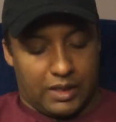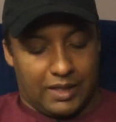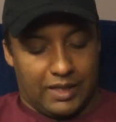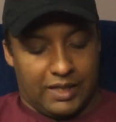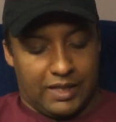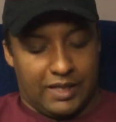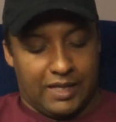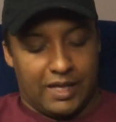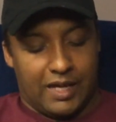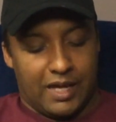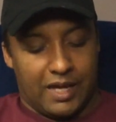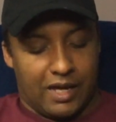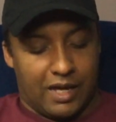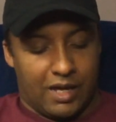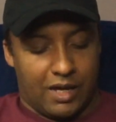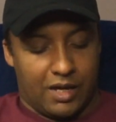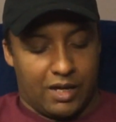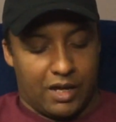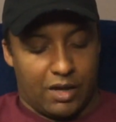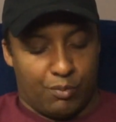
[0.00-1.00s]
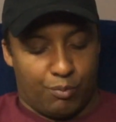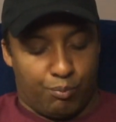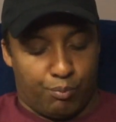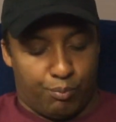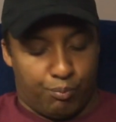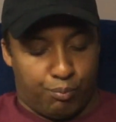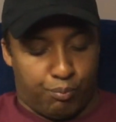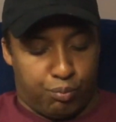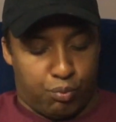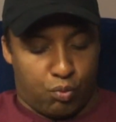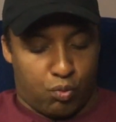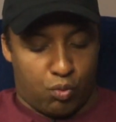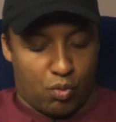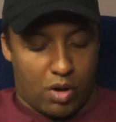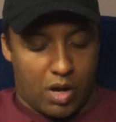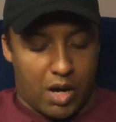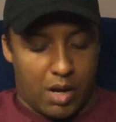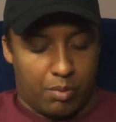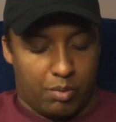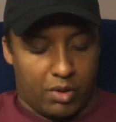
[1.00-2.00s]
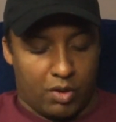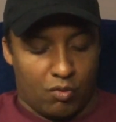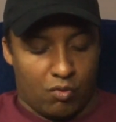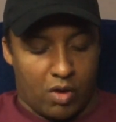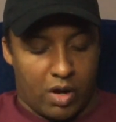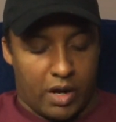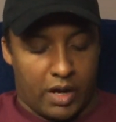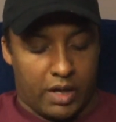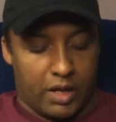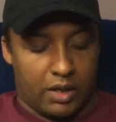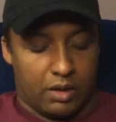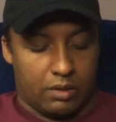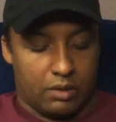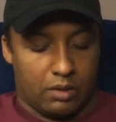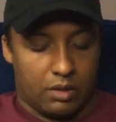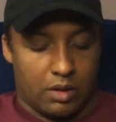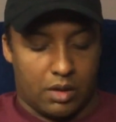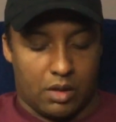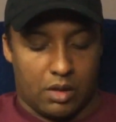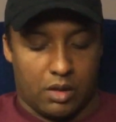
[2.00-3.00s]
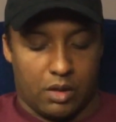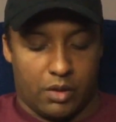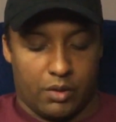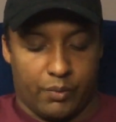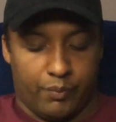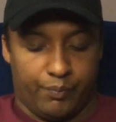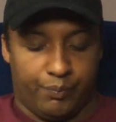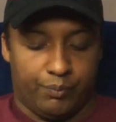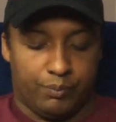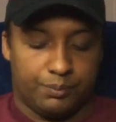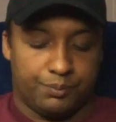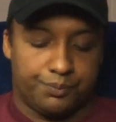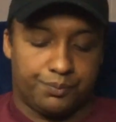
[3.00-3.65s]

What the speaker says: yeah, they're probably right. There